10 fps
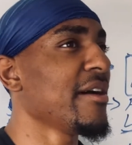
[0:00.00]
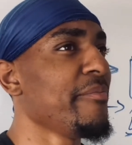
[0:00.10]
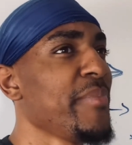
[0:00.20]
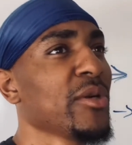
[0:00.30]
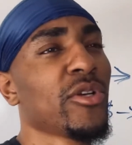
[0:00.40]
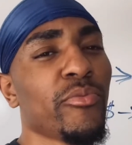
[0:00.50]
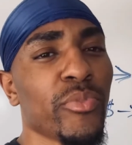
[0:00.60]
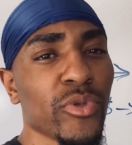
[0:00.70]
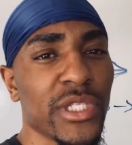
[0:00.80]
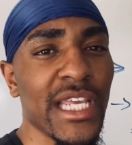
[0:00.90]
building
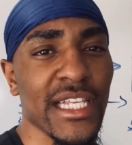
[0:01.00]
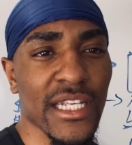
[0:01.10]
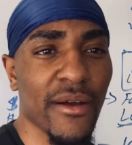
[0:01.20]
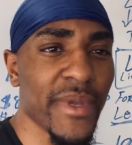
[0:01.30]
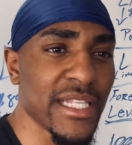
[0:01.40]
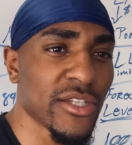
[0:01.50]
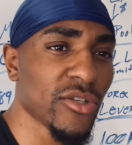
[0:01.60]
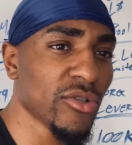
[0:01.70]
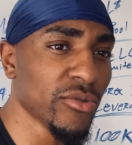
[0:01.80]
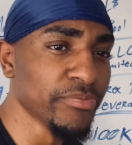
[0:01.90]
boutiques. I'm
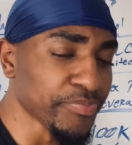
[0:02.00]
into